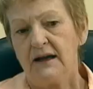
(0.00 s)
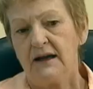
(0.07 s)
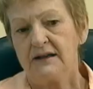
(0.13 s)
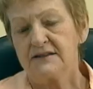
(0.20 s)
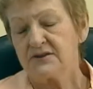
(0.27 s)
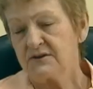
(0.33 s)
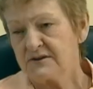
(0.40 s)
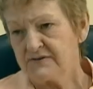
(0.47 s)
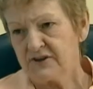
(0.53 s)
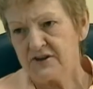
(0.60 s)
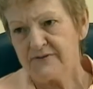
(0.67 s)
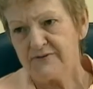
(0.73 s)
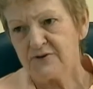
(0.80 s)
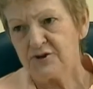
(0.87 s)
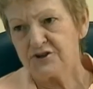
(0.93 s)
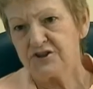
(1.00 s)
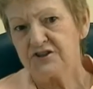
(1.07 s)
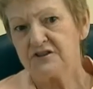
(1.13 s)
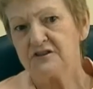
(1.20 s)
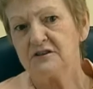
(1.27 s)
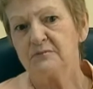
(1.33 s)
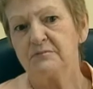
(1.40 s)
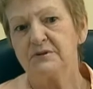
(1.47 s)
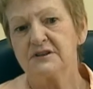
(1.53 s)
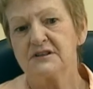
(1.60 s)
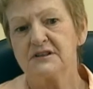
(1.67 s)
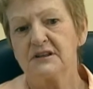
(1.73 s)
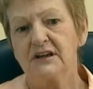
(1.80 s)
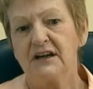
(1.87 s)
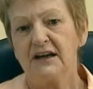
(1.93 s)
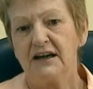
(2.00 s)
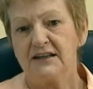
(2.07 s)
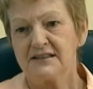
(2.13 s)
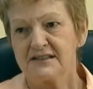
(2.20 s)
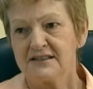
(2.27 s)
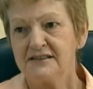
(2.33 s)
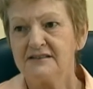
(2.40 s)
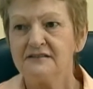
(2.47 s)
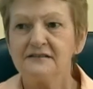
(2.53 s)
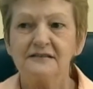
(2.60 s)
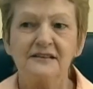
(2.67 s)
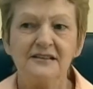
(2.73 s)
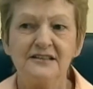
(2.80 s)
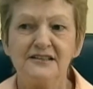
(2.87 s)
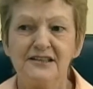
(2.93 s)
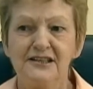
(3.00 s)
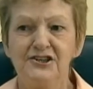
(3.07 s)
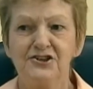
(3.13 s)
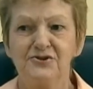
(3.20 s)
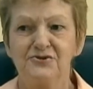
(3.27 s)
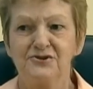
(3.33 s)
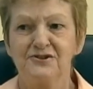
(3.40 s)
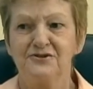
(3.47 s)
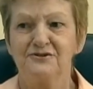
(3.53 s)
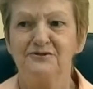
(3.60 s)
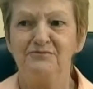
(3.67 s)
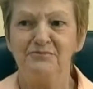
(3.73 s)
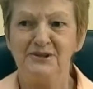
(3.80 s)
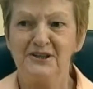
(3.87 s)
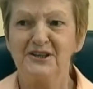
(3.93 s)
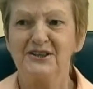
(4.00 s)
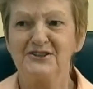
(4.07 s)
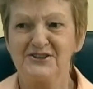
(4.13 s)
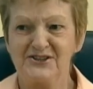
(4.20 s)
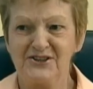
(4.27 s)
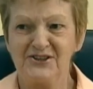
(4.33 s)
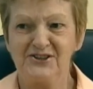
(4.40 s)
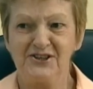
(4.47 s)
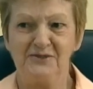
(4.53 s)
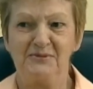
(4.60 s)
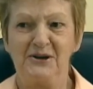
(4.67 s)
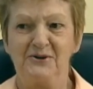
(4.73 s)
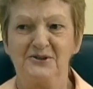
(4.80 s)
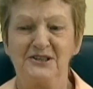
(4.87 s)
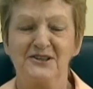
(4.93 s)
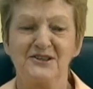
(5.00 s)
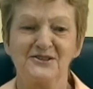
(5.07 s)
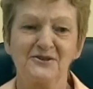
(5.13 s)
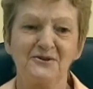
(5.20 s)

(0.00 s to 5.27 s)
And so I was very fortunate, but I still continued to be concerned about it. There's